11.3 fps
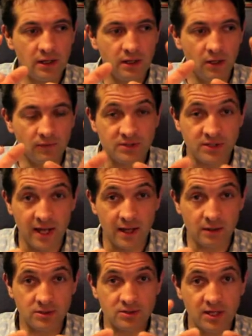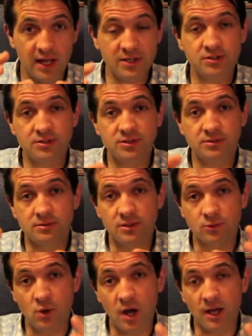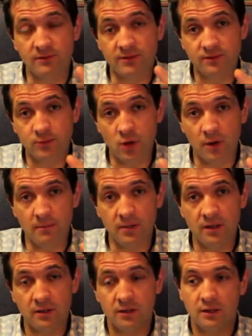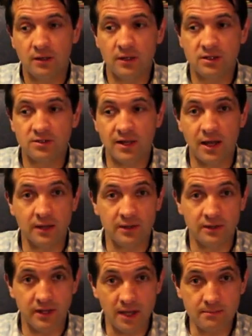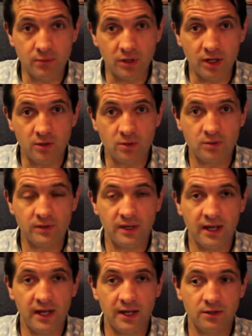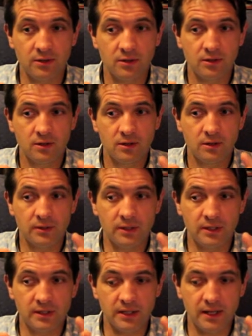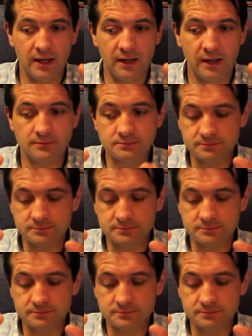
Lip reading: of cells has derived from a cell in the embryo that had the